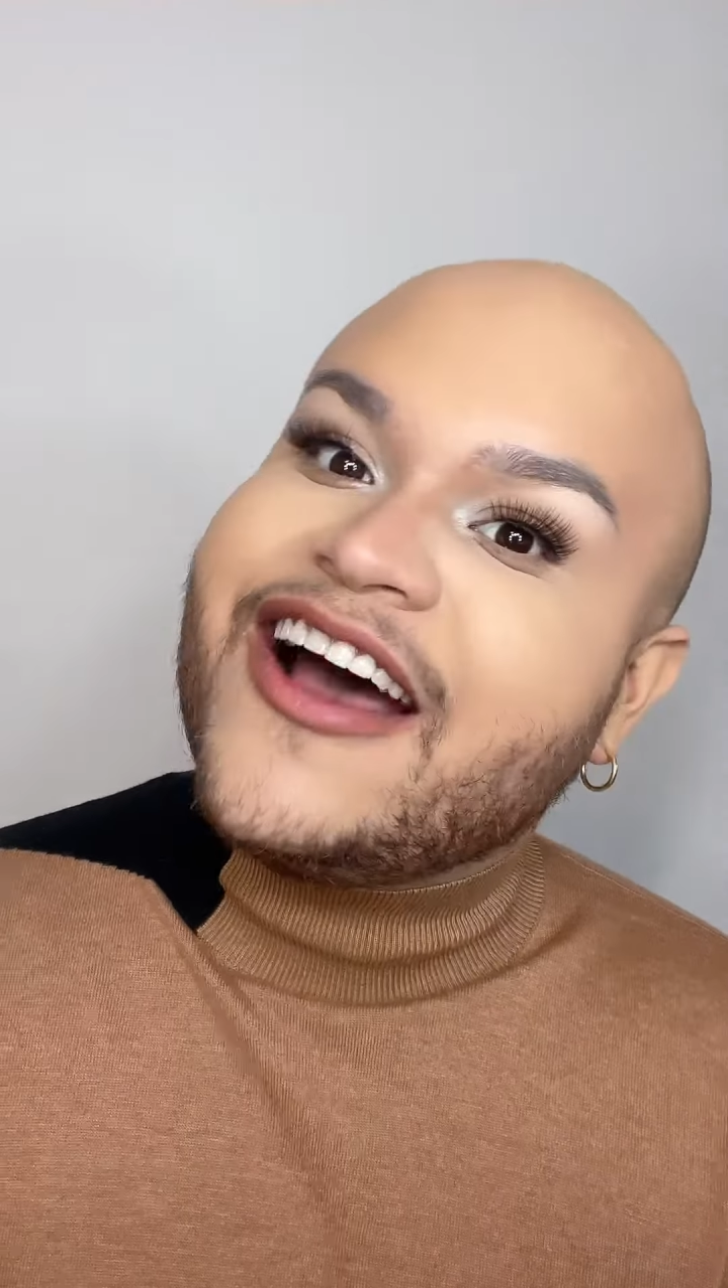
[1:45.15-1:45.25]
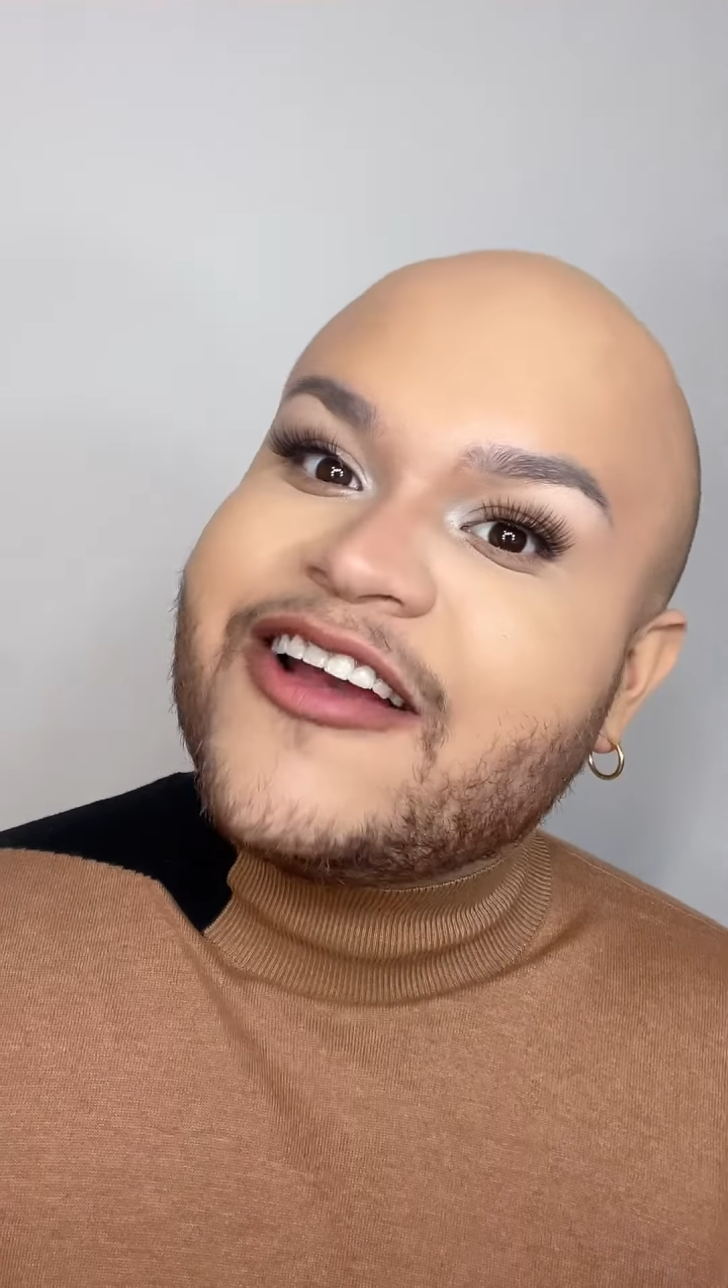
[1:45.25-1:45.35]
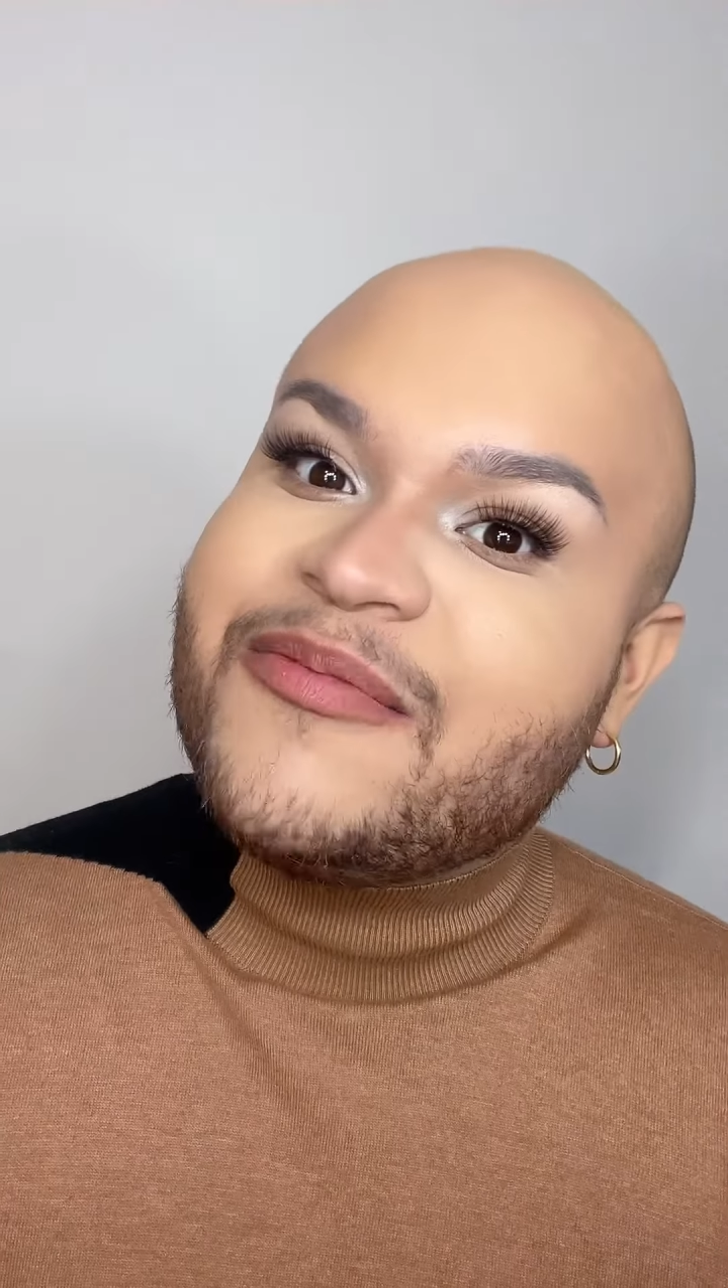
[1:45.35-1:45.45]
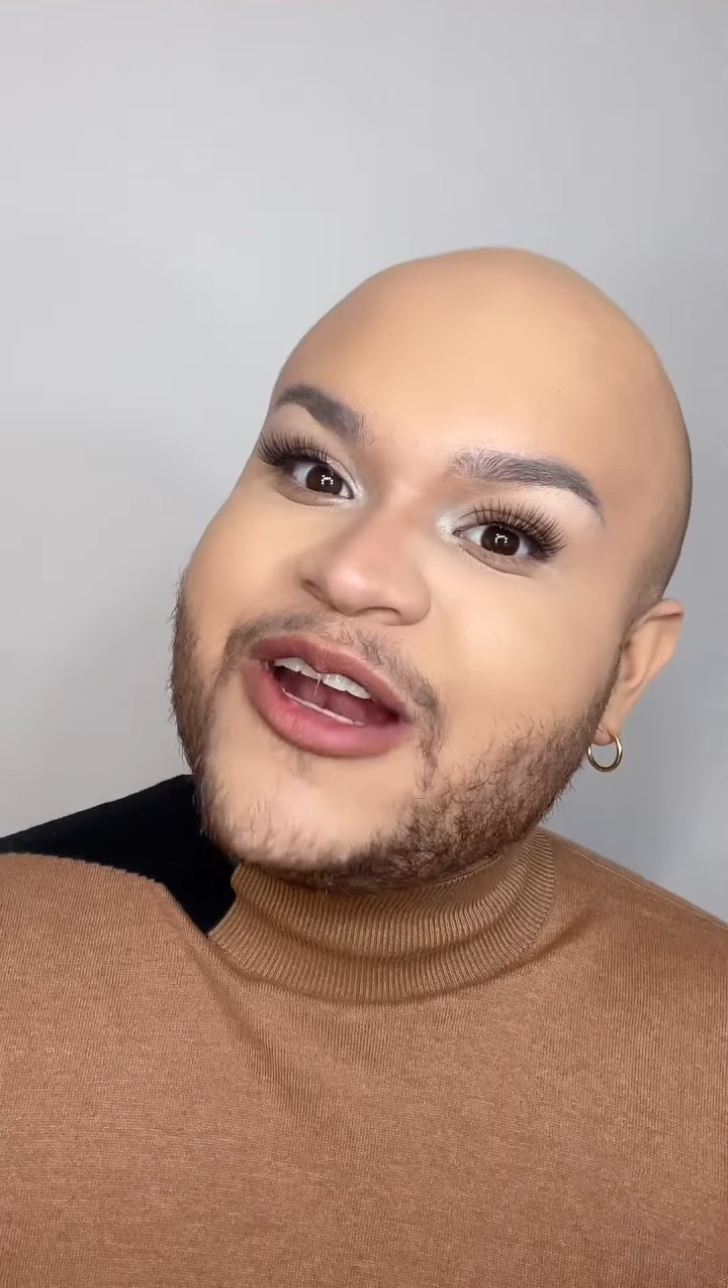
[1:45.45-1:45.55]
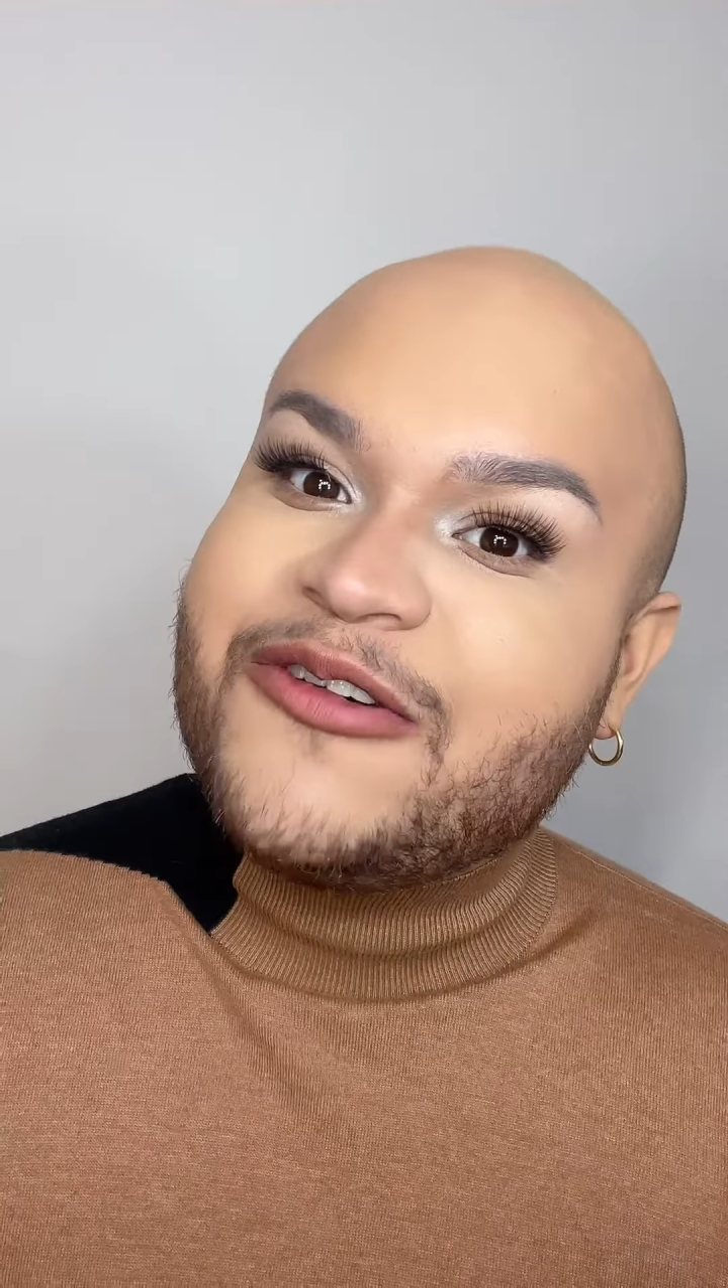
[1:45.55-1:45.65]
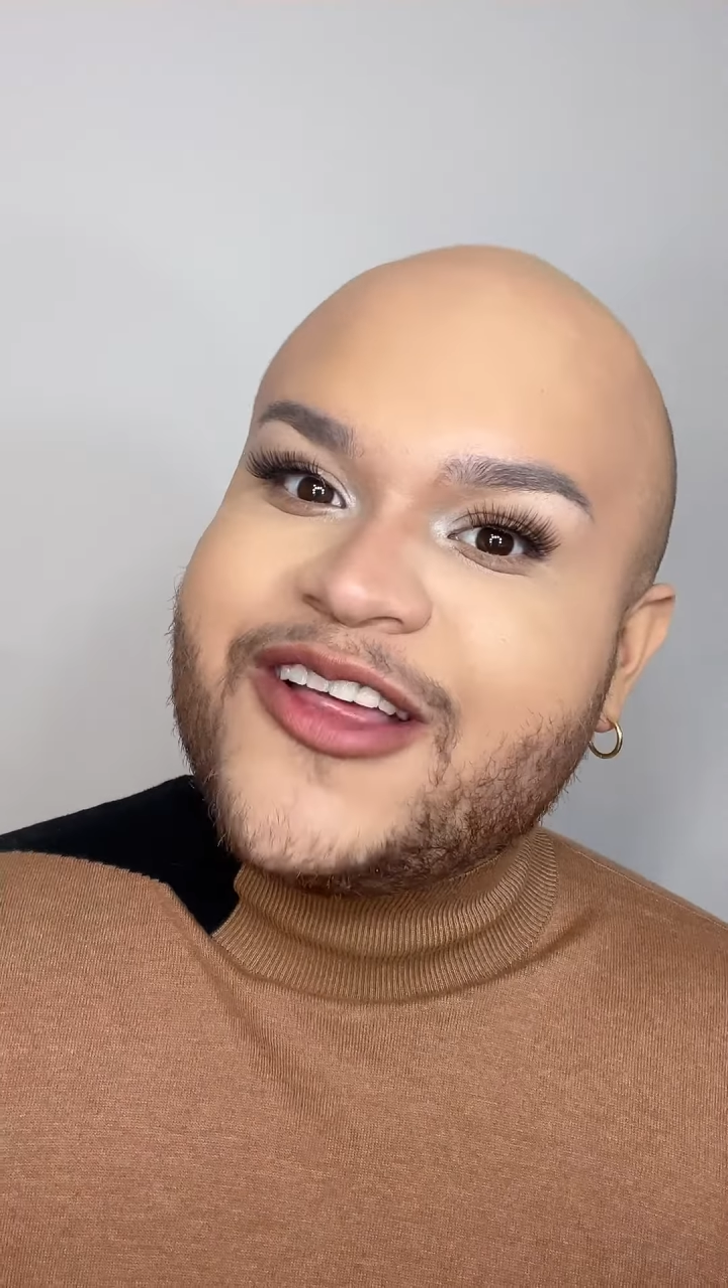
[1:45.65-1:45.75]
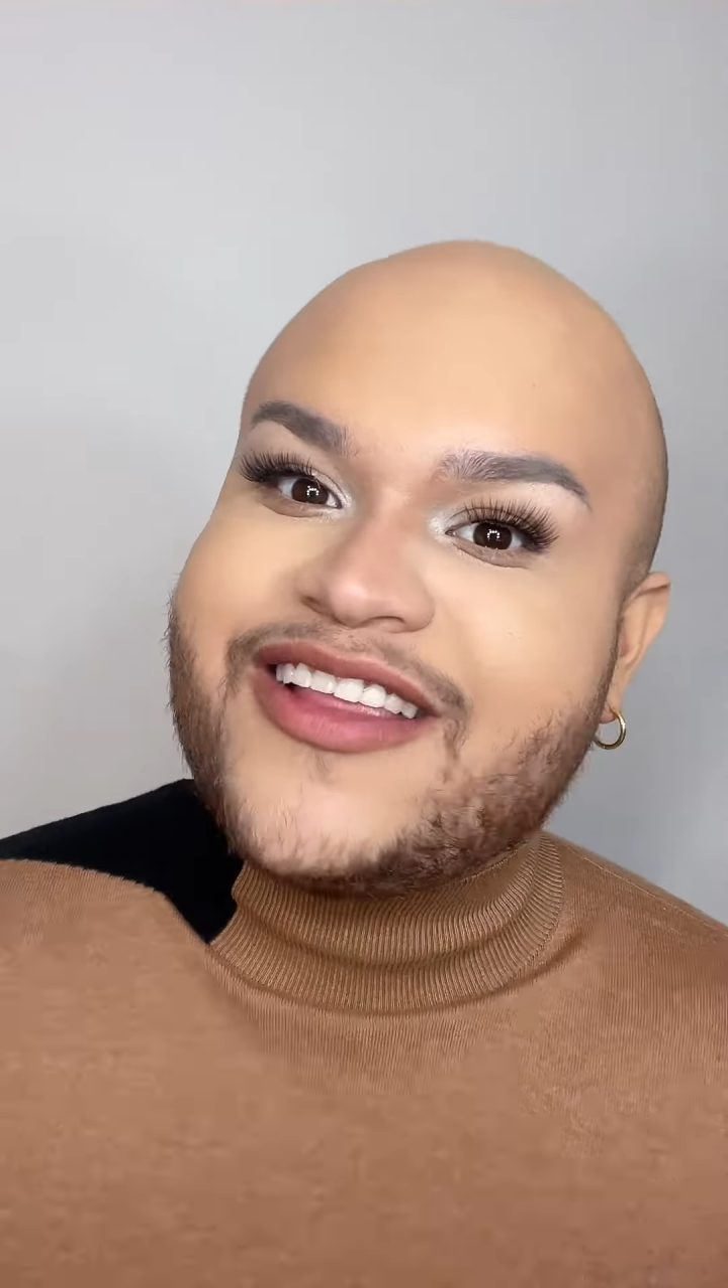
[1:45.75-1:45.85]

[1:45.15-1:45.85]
let me know what you